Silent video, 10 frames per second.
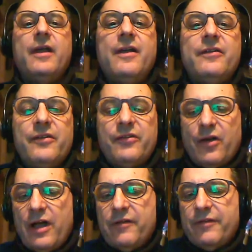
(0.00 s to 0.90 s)
So this is all
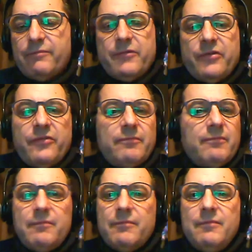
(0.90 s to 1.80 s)
kind of a just
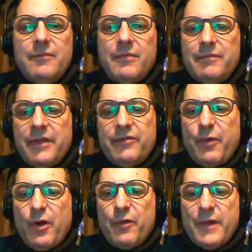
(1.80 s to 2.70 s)

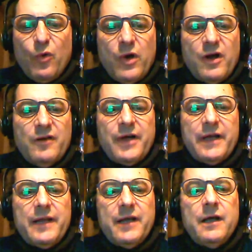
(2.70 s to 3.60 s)
experimental one-off
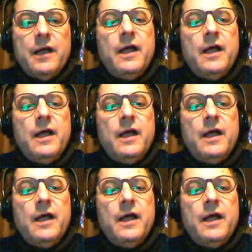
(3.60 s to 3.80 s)
idea.